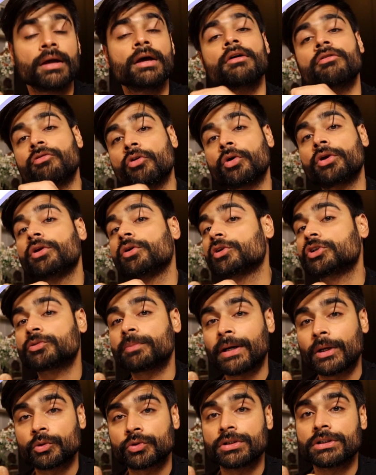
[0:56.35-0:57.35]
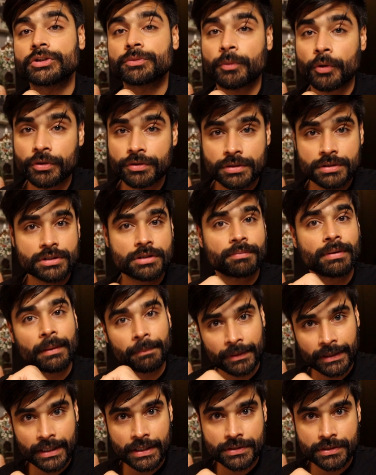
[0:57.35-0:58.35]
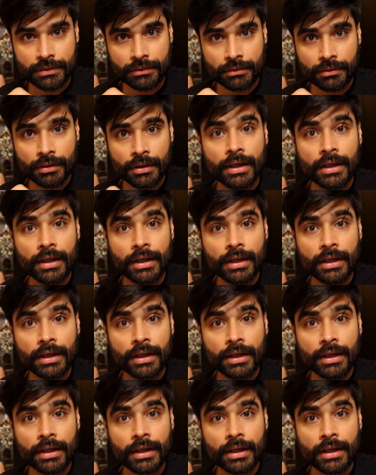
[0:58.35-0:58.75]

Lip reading: for your spousal sponsorship application.